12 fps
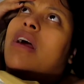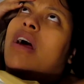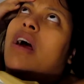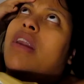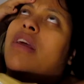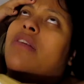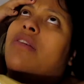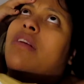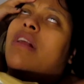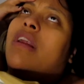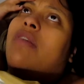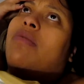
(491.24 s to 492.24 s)
Another thing
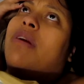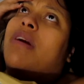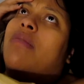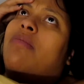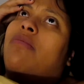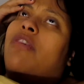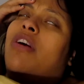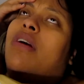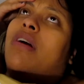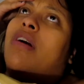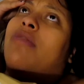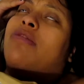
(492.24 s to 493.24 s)
that I've become very
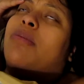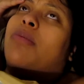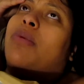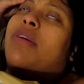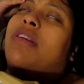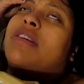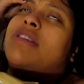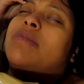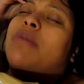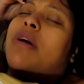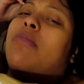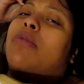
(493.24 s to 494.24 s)
uncomfortable with is just
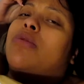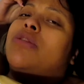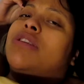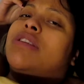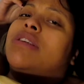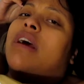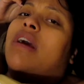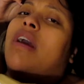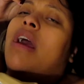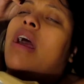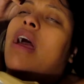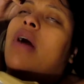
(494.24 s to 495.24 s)
my emotions. I
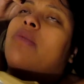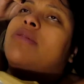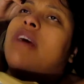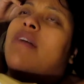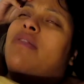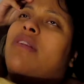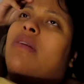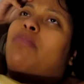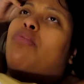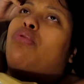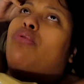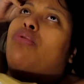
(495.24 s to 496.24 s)
was having a
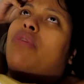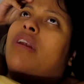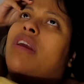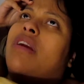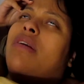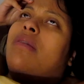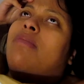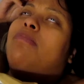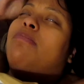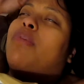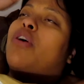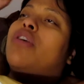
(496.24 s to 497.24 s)
pretty
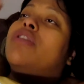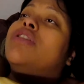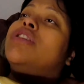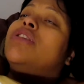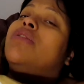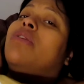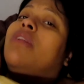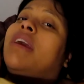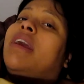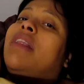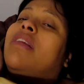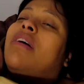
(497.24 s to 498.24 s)

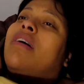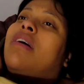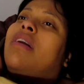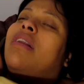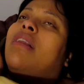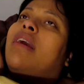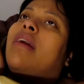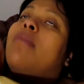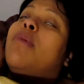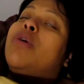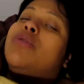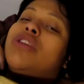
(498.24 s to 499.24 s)
personally, not like
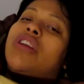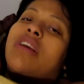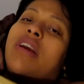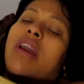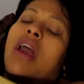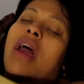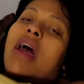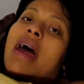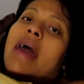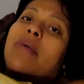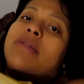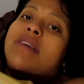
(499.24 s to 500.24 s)
emotionally,
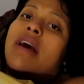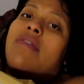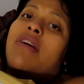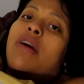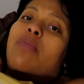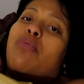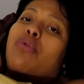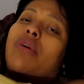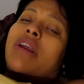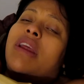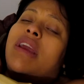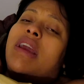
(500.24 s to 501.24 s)
I was having a
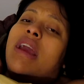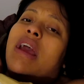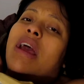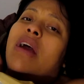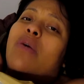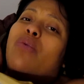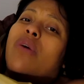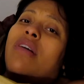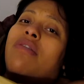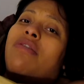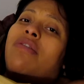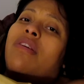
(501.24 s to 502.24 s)
pretty
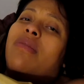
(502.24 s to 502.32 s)
rough